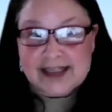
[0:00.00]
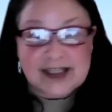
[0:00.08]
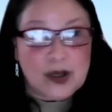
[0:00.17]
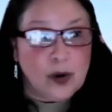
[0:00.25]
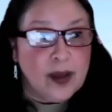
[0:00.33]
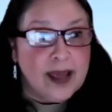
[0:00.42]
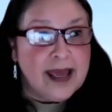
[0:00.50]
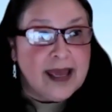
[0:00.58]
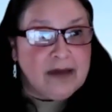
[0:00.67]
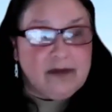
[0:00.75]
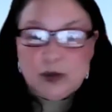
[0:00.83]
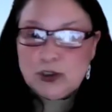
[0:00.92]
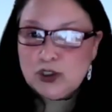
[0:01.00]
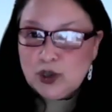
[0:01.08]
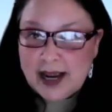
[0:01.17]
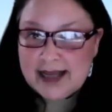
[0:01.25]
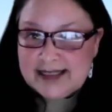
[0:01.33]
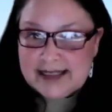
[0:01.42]
So if you
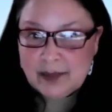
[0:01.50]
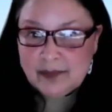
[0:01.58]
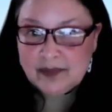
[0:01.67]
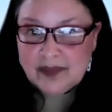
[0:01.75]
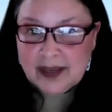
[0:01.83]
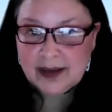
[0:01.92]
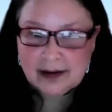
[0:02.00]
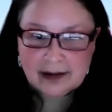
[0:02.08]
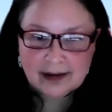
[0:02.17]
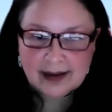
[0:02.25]
try something